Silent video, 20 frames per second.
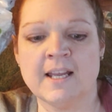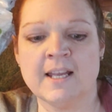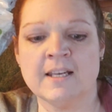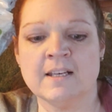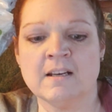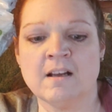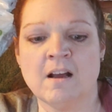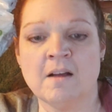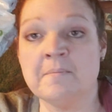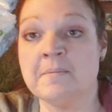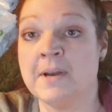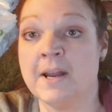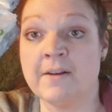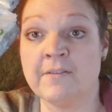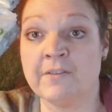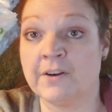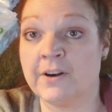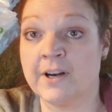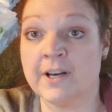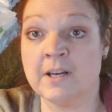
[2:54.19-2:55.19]
And I'm
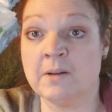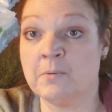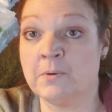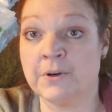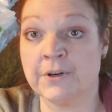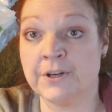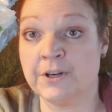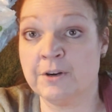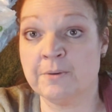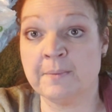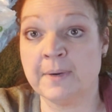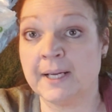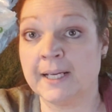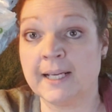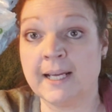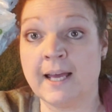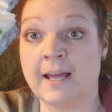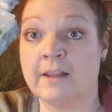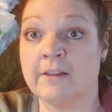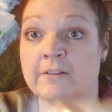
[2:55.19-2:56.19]
never anywhere near my
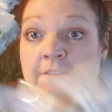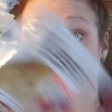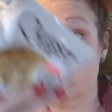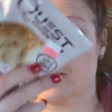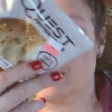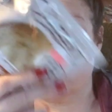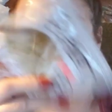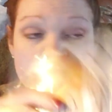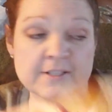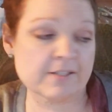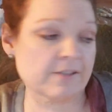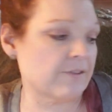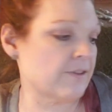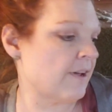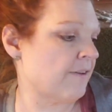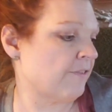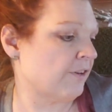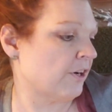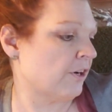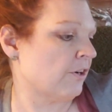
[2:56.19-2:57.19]
calories, so this will
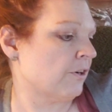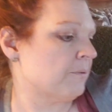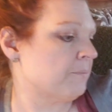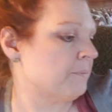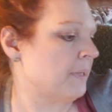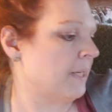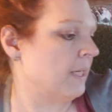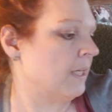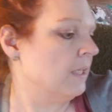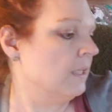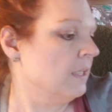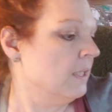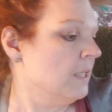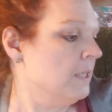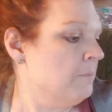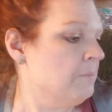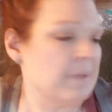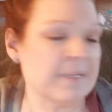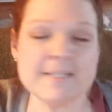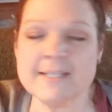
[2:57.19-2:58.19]
never hurt me.
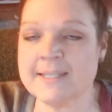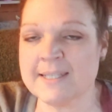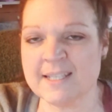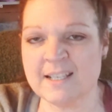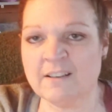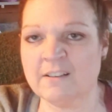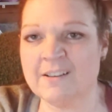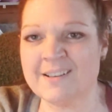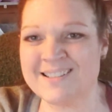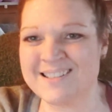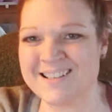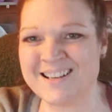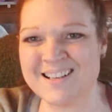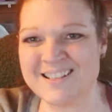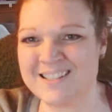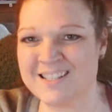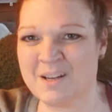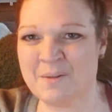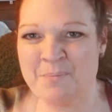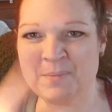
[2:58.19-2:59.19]
But still, it's
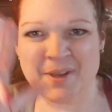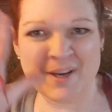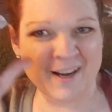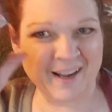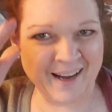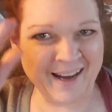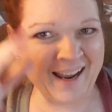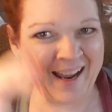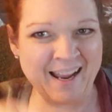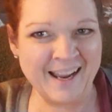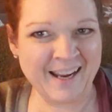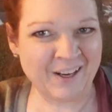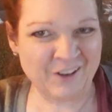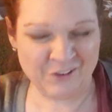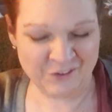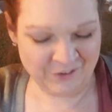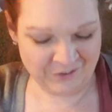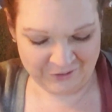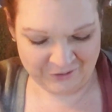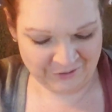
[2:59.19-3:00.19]
not something I hang
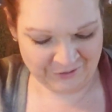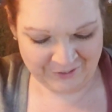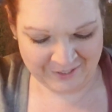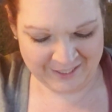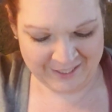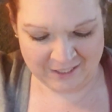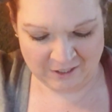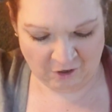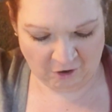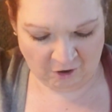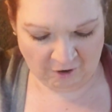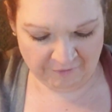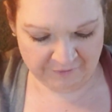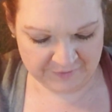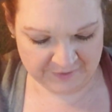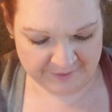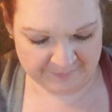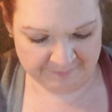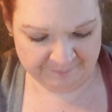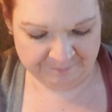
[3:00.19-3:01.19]
on or eat
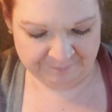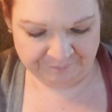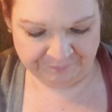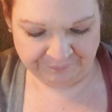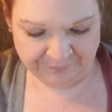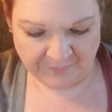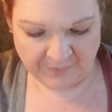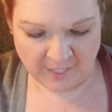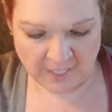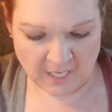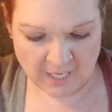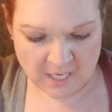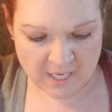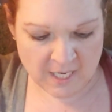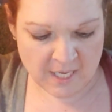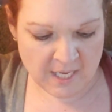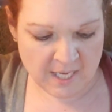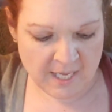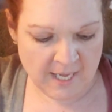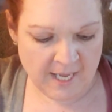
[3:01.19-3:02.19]
often.
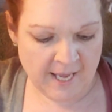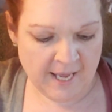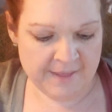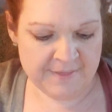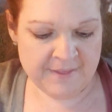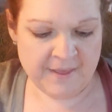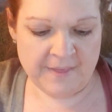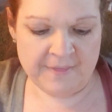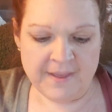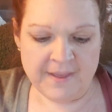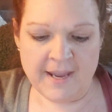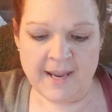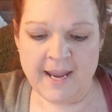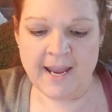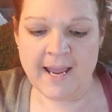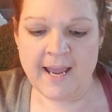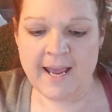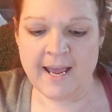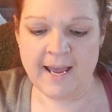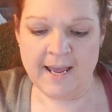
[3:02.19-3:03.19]
And they
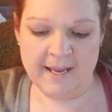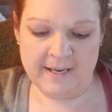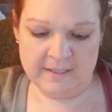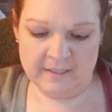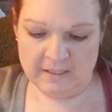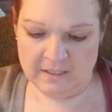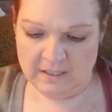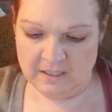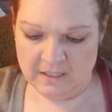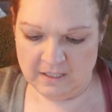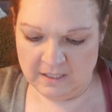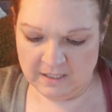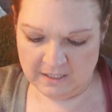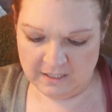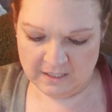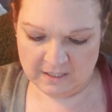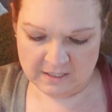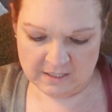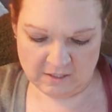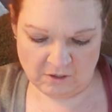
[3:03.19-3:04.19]
had,
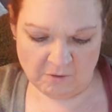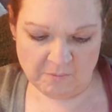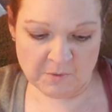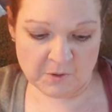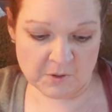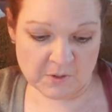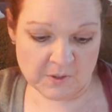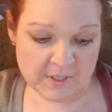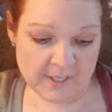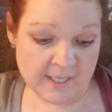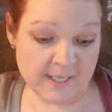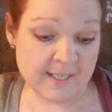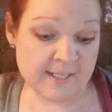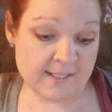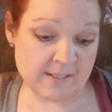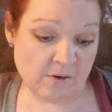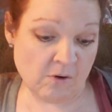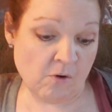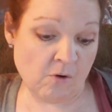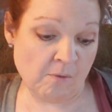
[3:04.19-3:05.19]
it's almost, it
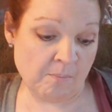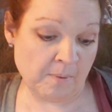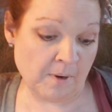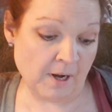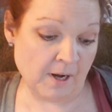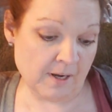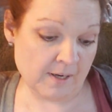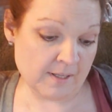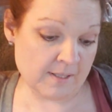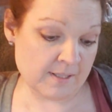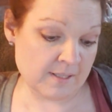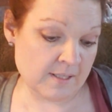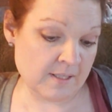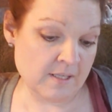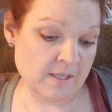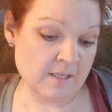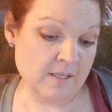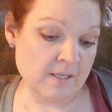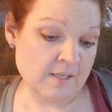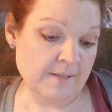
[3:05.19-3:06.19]
is a whole box.
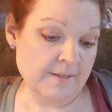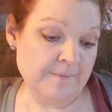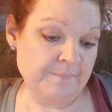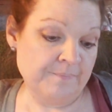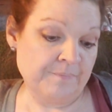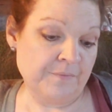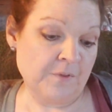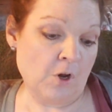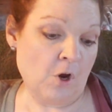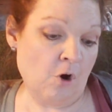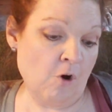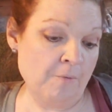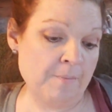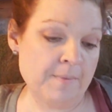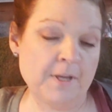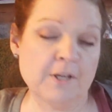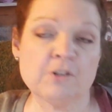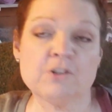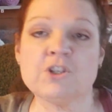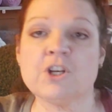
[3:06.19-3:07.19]

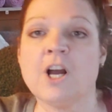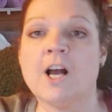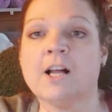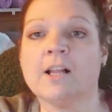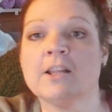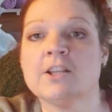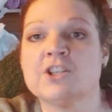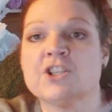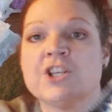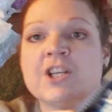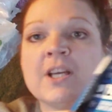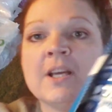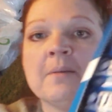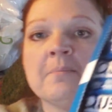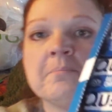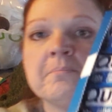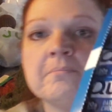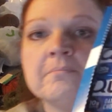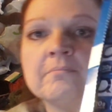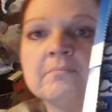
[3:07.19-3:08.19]
Oatmeal chocolate chip.
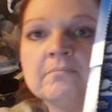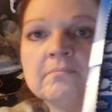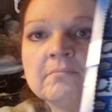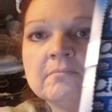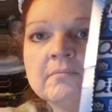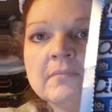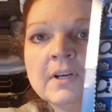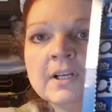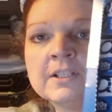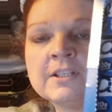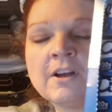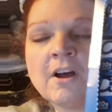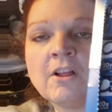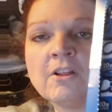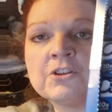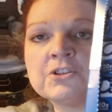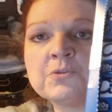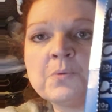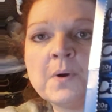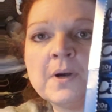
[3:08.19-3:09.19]
a
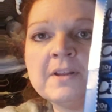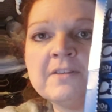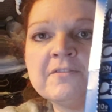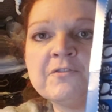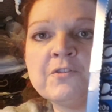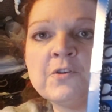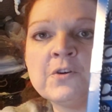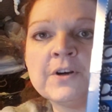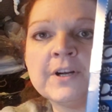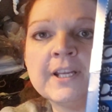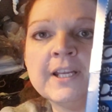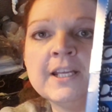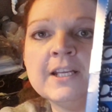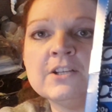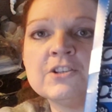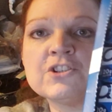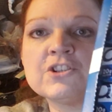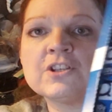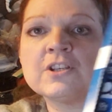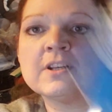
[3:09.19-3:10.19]
dollar twenty-four
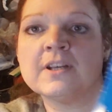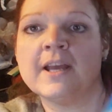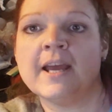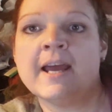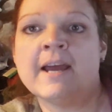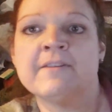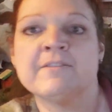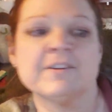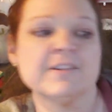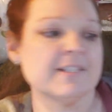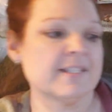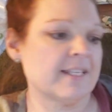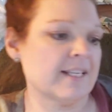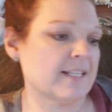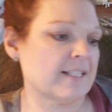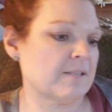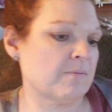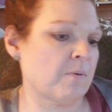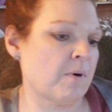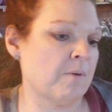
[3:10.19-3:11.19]
each. Every
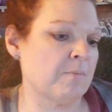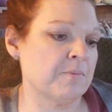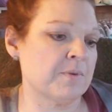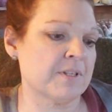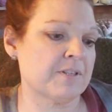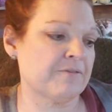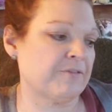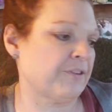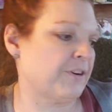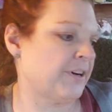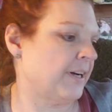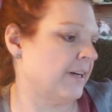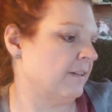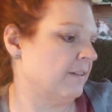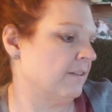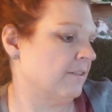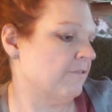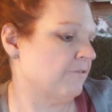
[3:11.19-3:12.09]
sixth one was free.